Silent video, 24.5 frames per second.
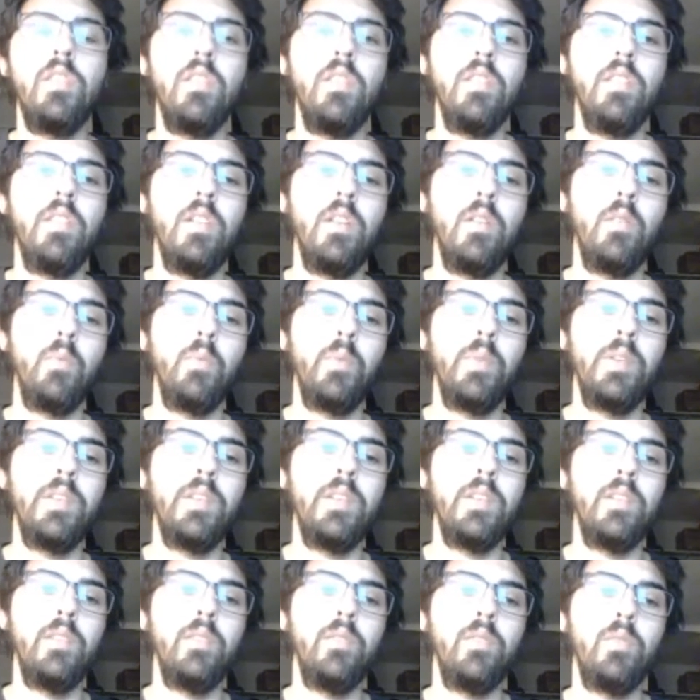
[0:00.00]
that we
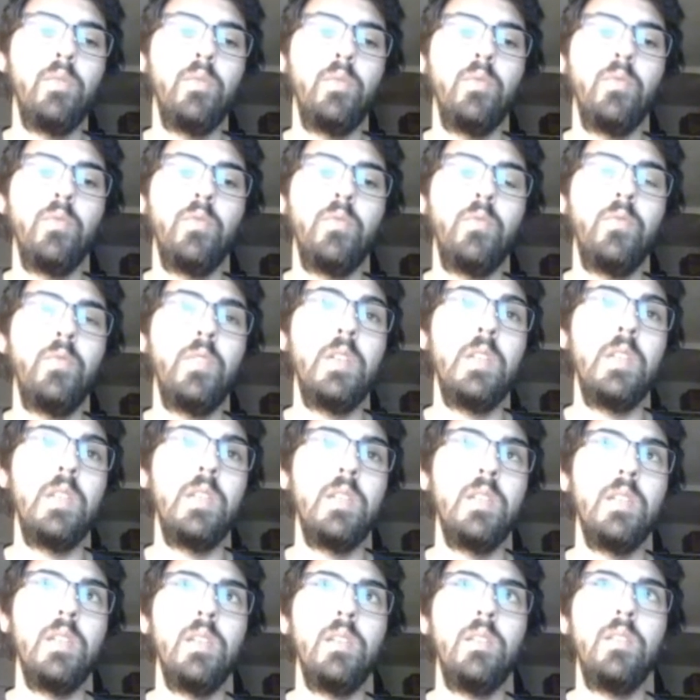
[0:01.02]
need to
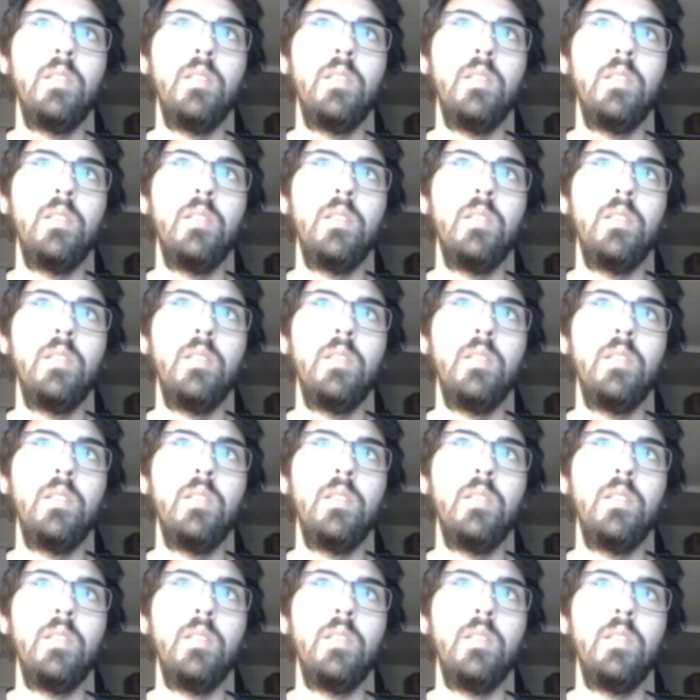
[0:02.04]
feed